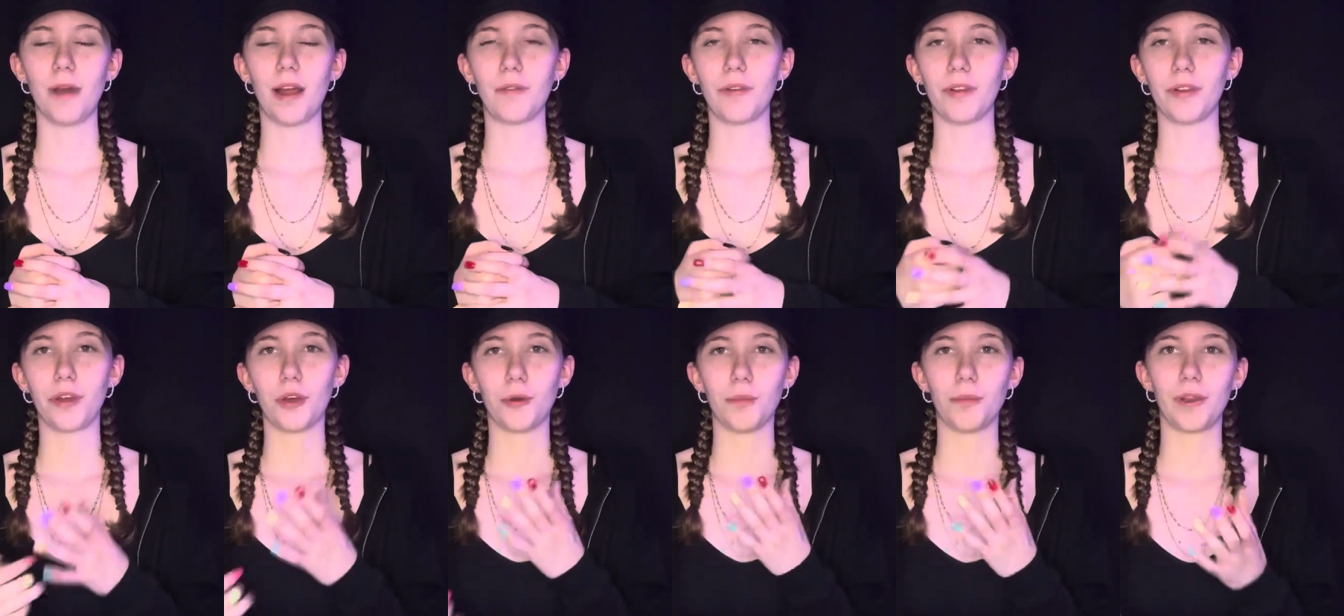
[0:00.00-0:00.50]
I
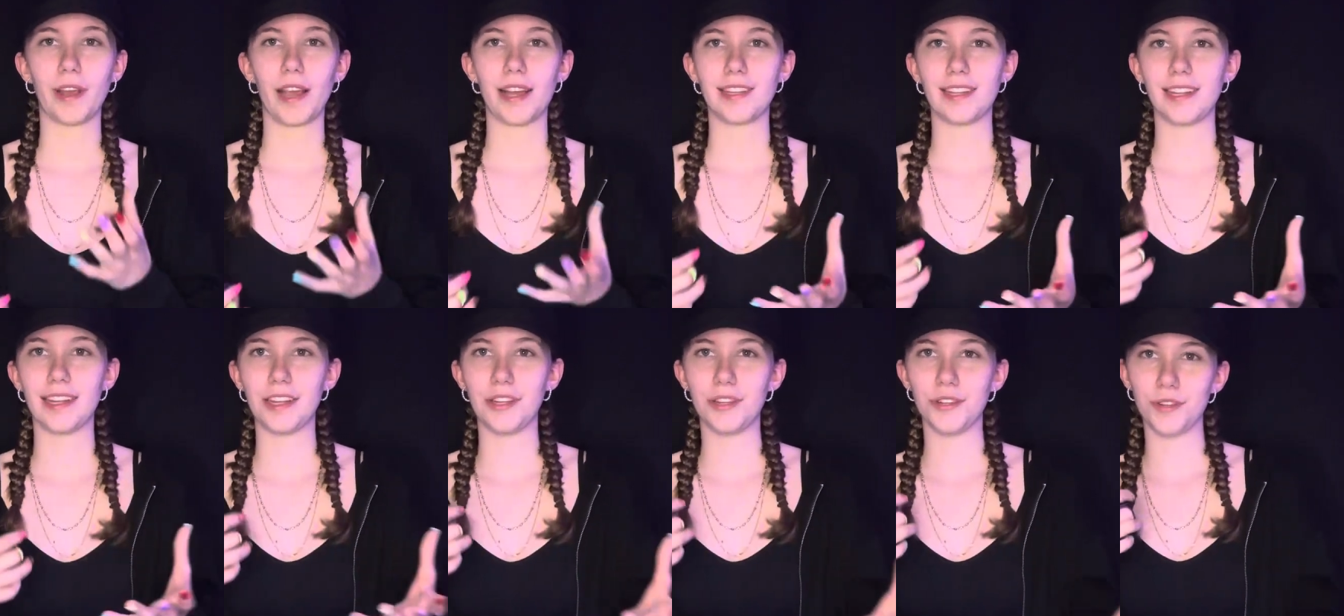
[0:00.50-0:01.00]
really hope you guys
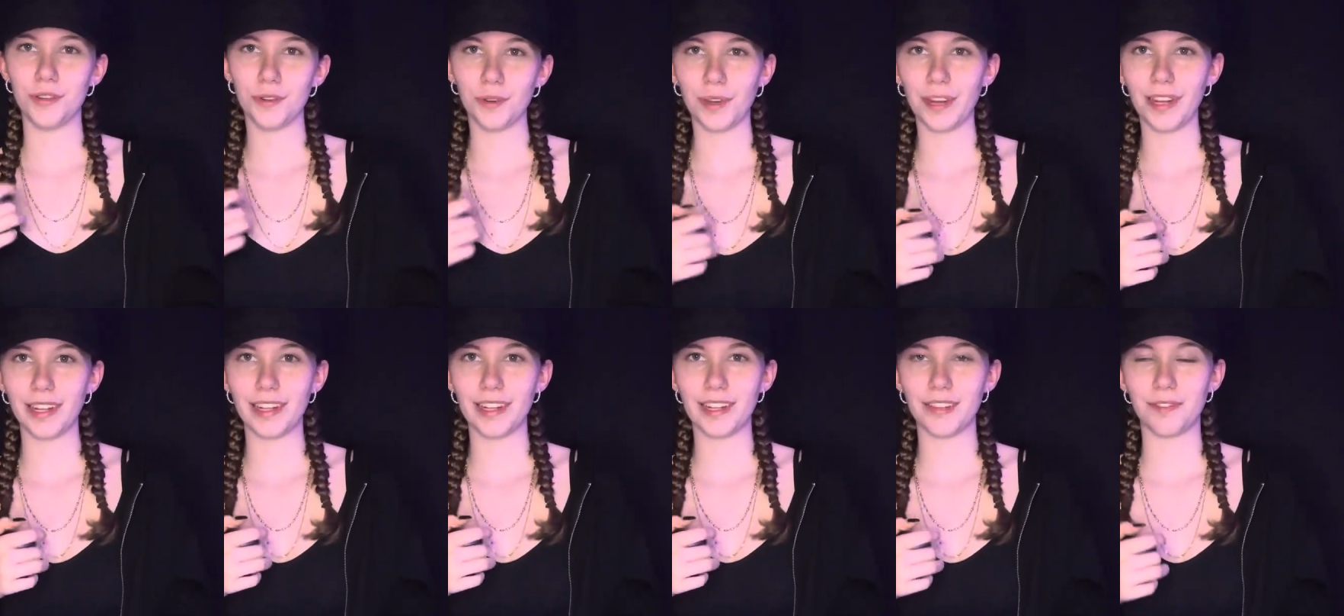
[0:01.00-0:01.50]

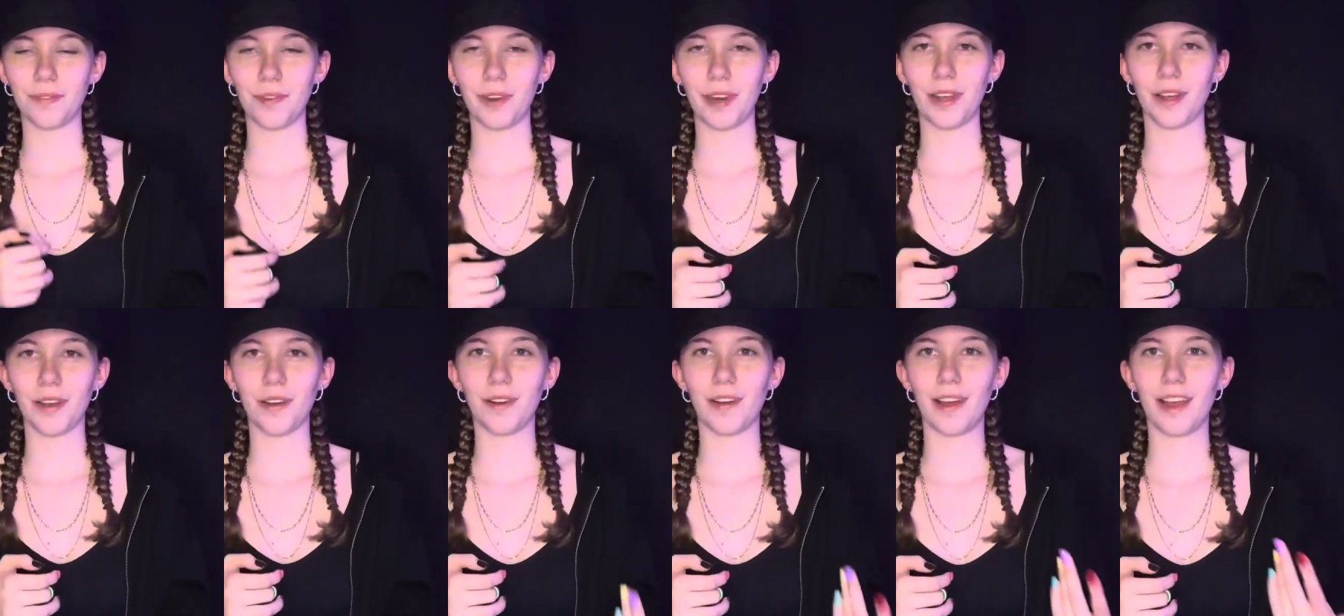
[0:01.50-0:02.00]
enjoyed this
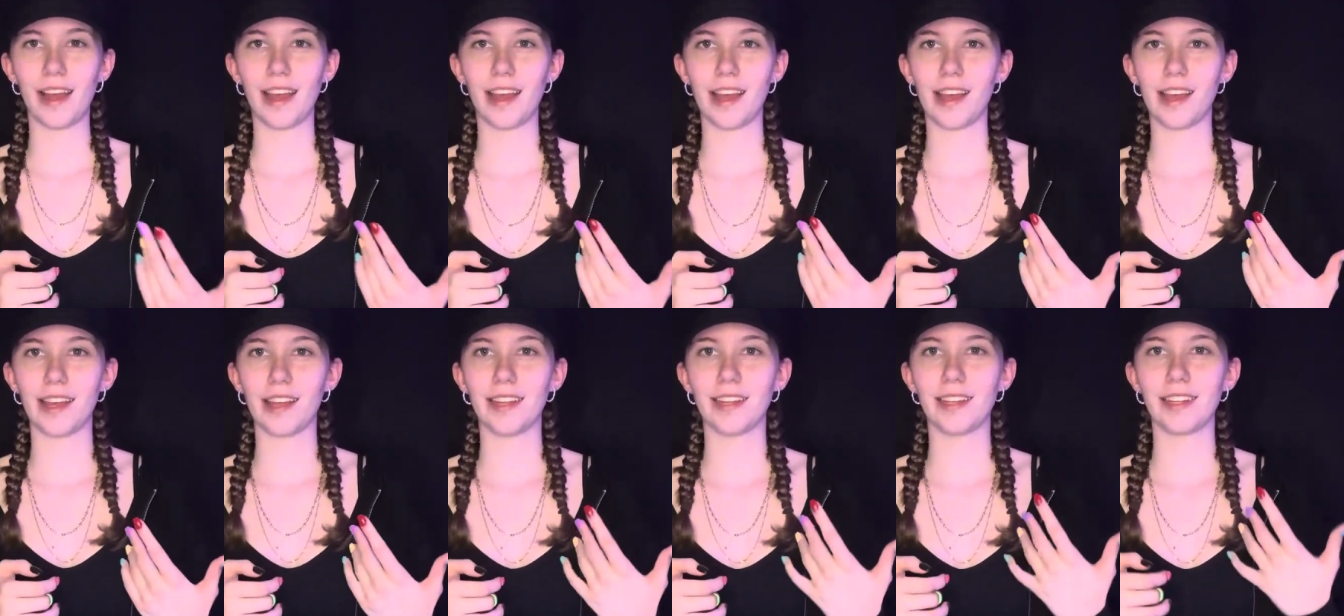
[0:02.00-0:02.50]
video
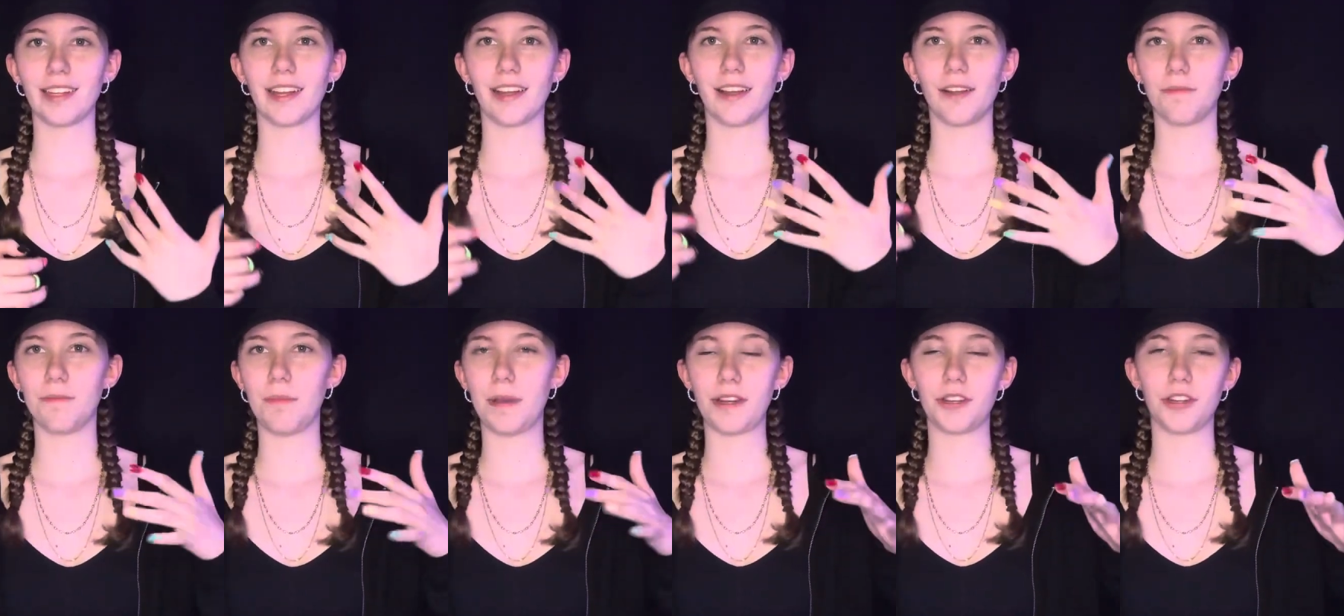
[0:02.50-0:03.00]
and
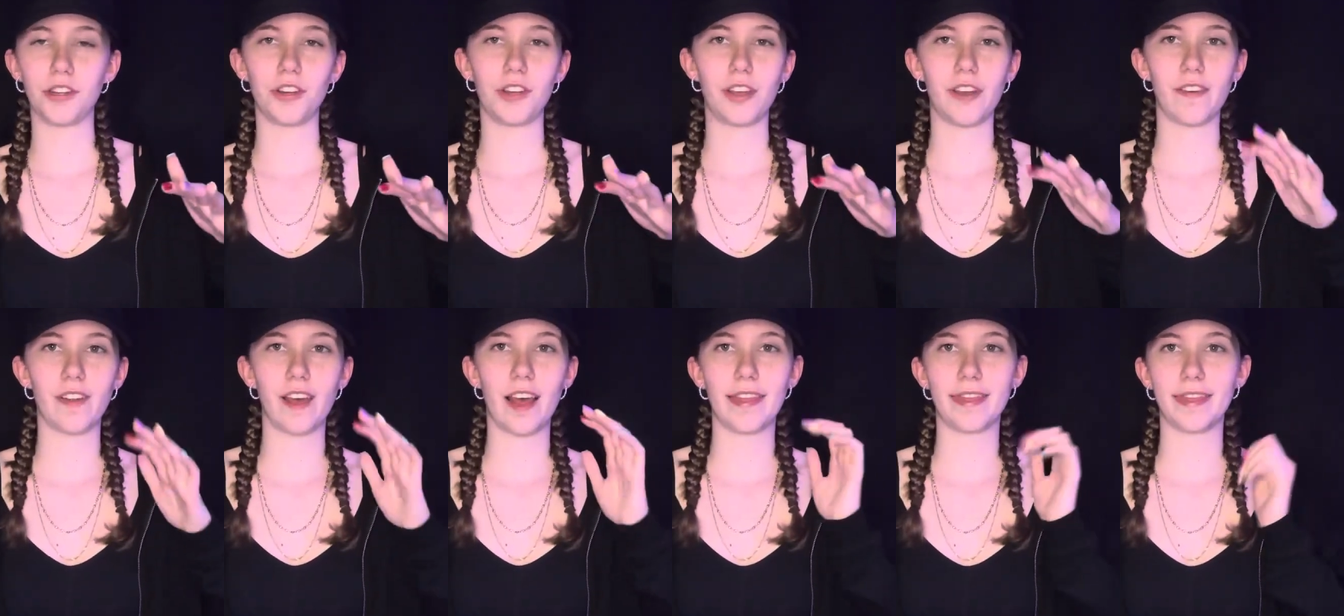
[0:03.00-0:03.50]
make sure you
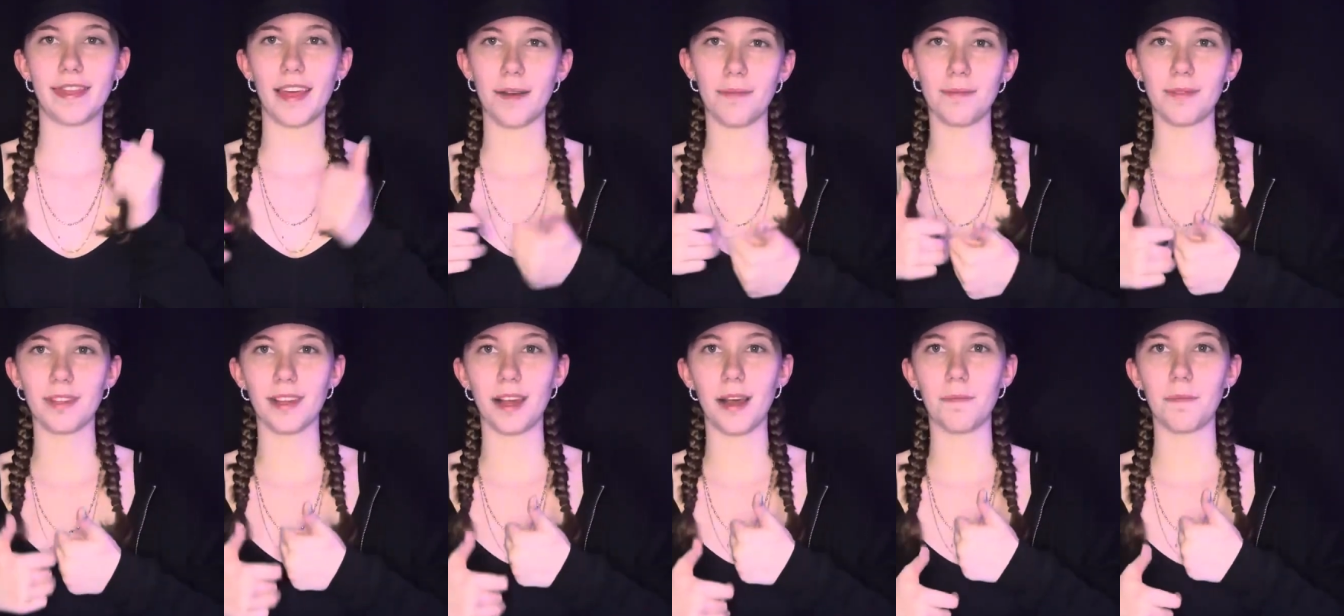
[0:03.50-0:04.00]
give it a
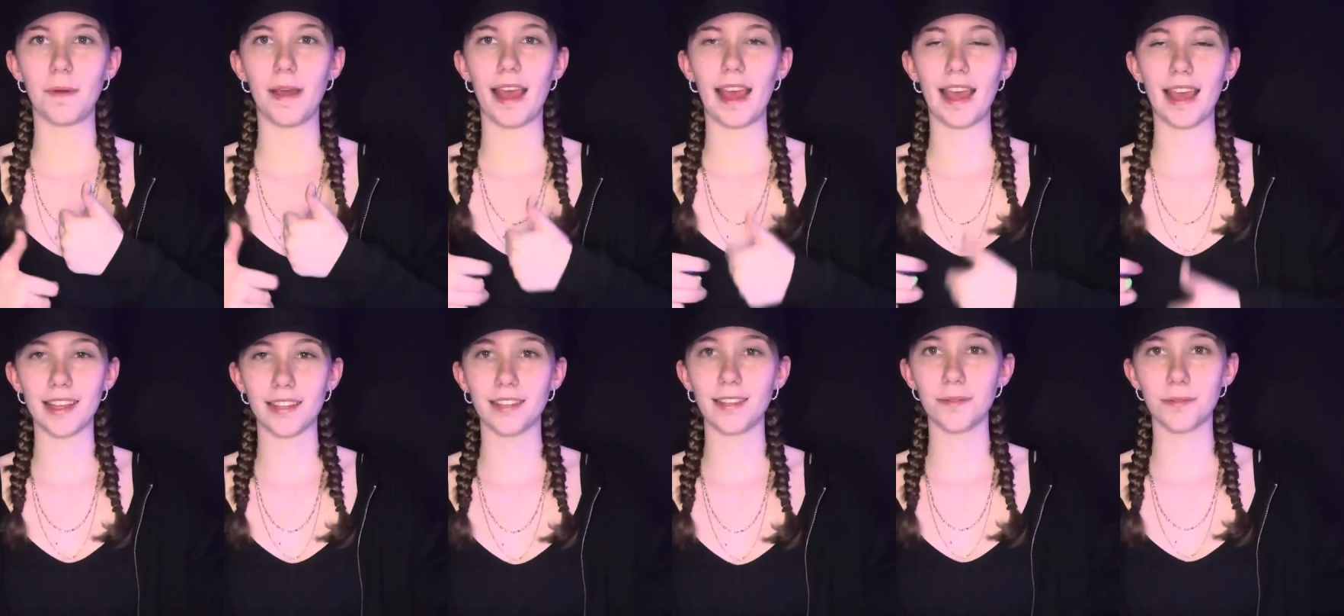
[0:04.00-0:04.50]
thumbs up
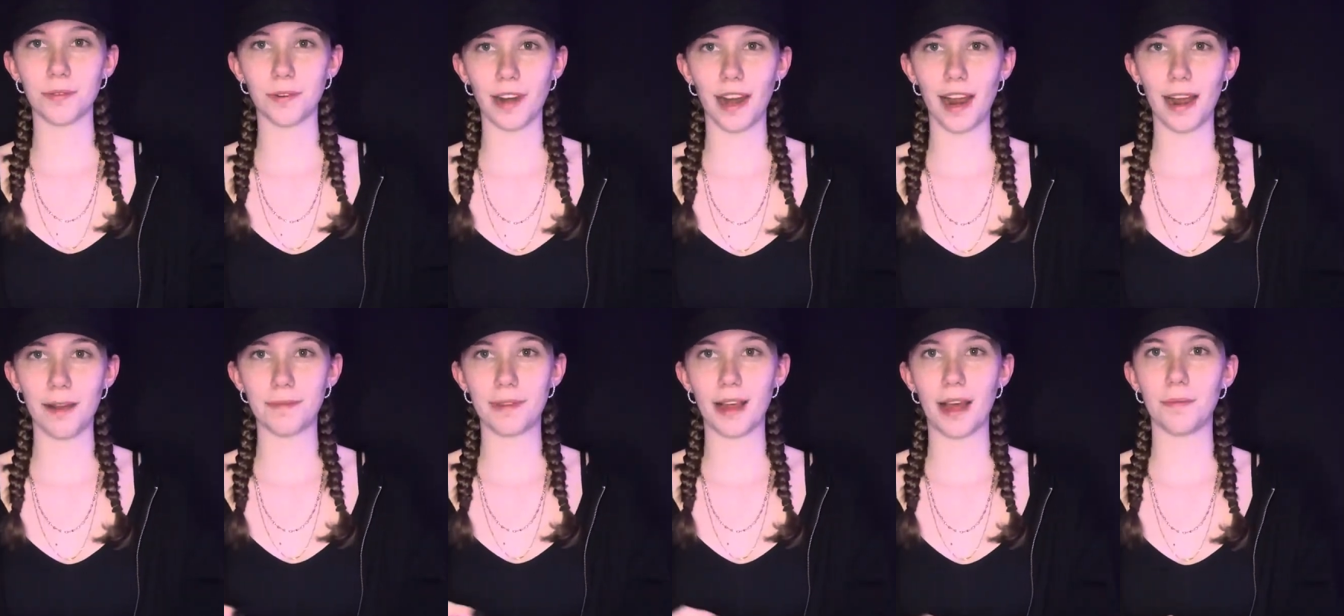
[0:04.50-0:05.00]
and
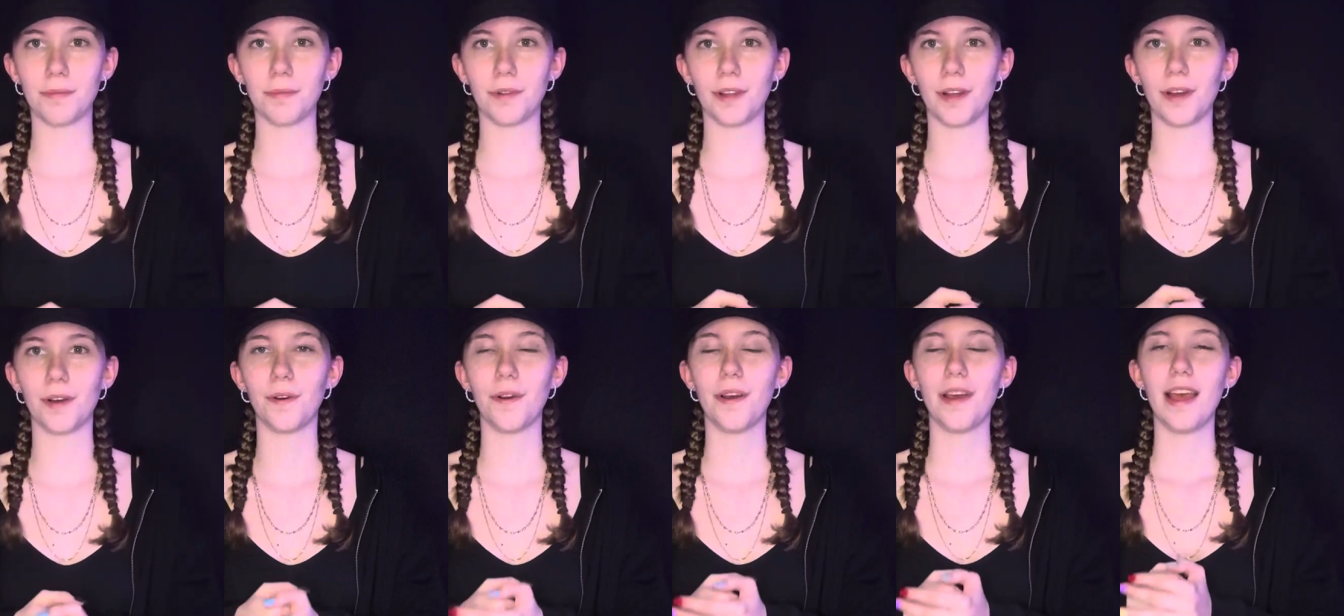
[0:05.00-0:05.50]
subscribe down
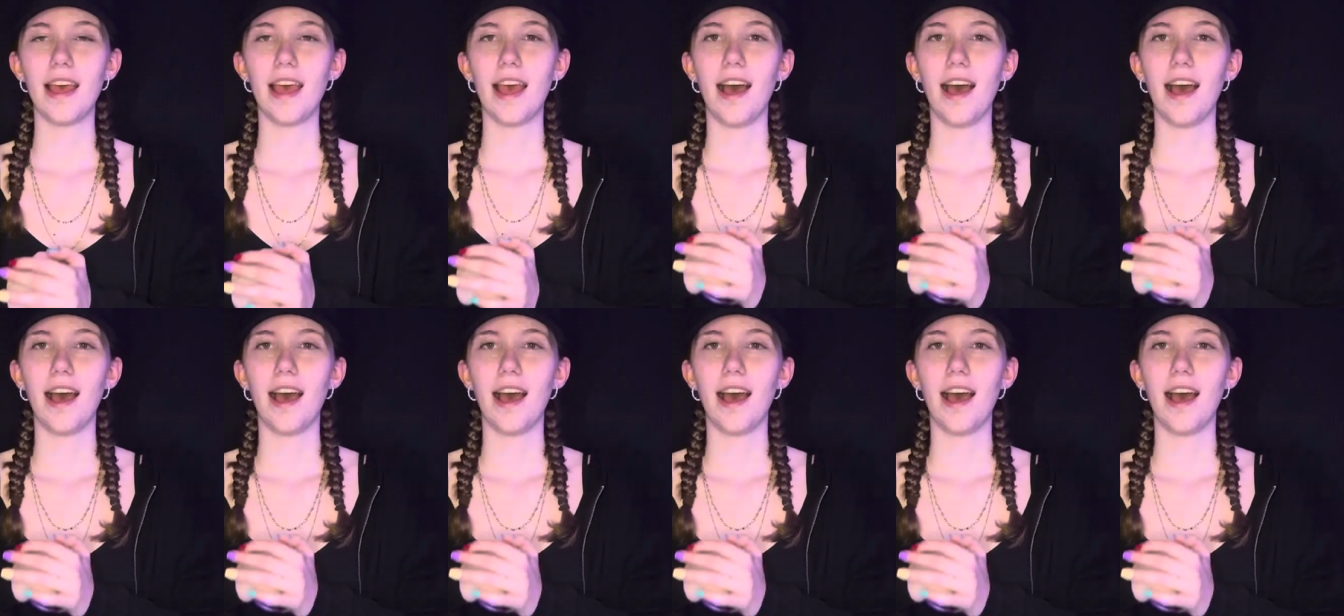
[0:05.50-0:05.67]
below.